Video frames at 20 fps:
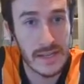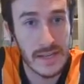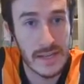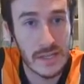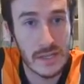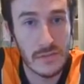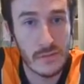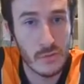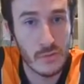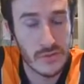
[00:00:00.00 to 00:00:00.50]
And
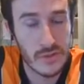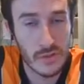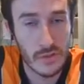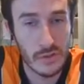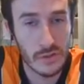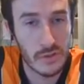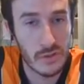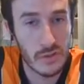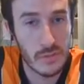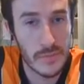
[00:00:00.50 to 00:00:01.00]
then you've also
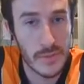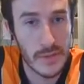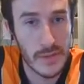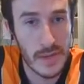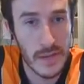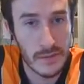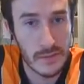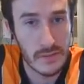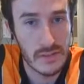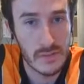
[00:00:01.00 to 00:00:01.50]
got
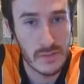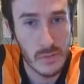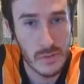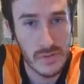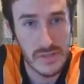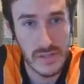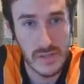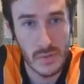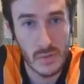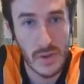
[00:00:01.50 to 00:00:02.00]
QPR and
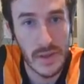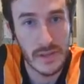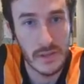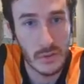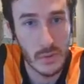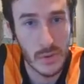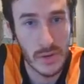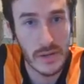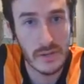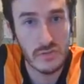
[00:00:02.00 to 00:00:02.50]
Swansea away,
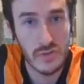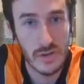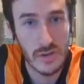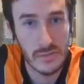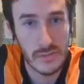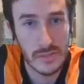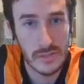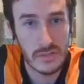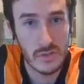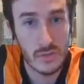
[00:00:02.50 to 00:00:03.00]
who aren't
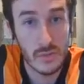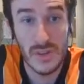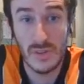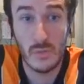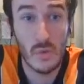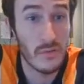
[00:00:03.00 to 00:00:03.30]
travelling too well.